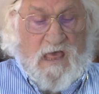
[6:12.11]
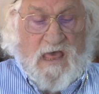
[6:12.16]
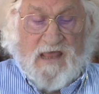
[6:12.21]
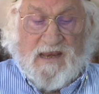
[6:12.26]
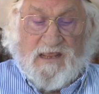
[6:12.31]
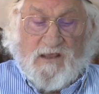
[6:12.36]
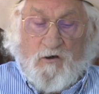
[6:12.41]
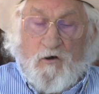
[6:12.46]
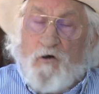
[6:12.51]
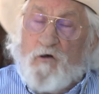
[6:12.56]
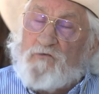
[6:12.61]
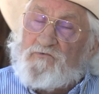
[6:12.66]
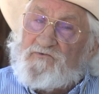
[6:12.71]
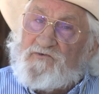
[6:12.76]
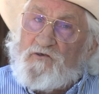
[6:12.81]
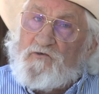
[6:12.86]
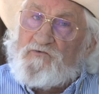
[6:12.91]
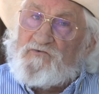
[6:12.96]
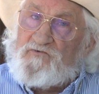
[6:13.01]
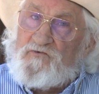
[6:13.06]
and he
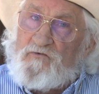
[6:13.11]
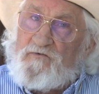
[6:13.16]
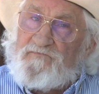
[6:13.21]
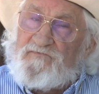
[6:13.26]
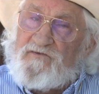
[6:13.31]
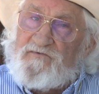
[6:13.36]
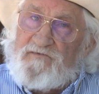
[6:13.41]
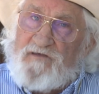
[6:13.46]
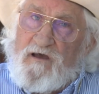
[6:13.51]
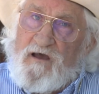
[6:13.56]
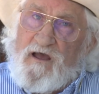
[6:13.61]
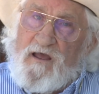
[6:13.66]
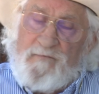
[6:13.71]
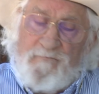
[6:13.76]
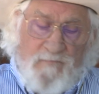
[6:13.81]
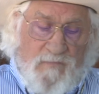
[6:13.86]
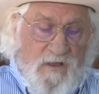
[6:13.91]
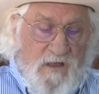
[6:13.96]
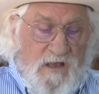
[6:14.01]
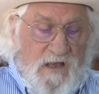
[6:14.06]
also served a
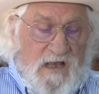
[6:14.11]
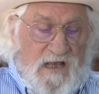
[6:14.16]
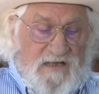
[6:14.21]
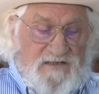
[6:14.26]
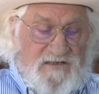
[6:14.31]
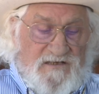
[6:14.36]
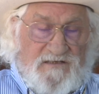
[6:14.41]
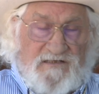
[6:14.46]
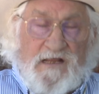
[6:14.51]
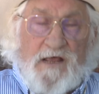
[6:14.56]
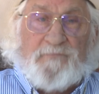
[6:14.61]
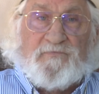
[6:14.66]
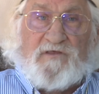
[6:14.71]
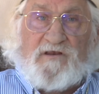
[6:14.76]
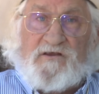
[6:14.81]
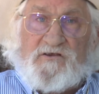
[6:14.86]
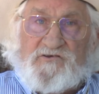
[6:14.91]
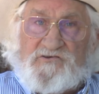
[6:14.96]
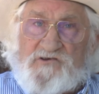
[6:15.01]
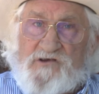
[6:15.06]
time as a
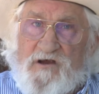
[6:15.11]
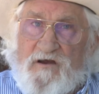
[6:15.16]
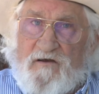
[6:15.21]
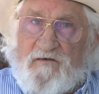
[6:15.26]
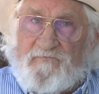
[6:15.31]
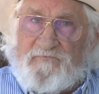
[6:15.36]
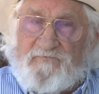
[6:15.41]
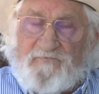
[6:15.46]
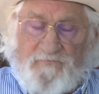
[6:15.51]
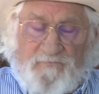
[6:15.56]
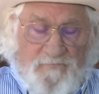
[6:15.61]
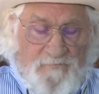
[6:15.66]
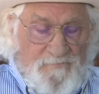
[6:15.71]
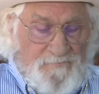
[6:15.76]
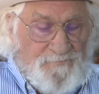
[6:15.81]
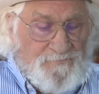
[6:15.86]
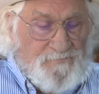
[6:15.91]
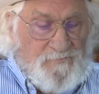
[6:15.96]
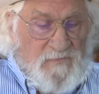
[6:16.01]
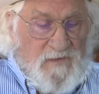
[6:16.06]
deputy sheriff.
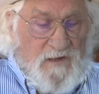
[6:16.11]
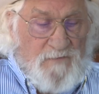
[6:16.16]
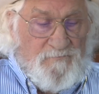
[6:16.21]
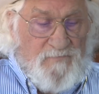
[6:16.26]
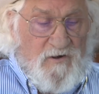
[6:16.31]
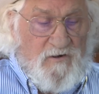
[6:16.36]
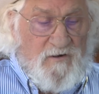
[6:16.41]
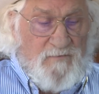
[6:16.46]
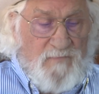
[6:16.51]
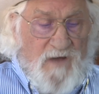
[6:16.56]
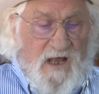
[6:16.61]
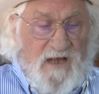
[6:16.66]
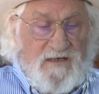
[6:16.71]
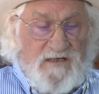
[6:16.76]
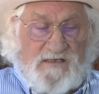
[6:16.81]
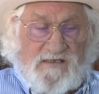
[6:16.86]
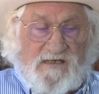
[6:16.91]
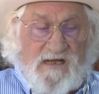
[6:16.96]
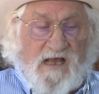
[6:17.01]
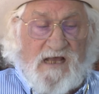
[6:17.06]
Bear in mind,
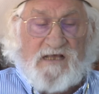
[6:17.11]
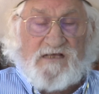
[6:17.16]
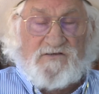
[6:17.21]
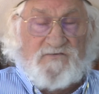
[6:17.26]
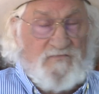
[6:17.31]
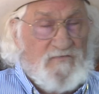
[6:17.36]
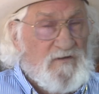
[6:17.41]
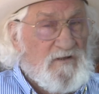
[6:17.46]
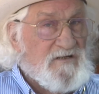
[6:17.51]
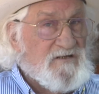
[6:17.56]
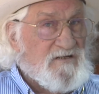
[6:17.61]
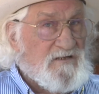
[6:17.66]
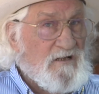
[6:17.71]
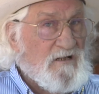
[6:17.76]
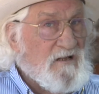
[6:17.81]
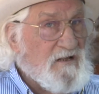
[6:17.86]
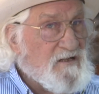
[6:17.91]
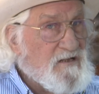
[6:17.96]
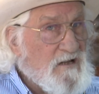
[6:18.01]
this guy is really still a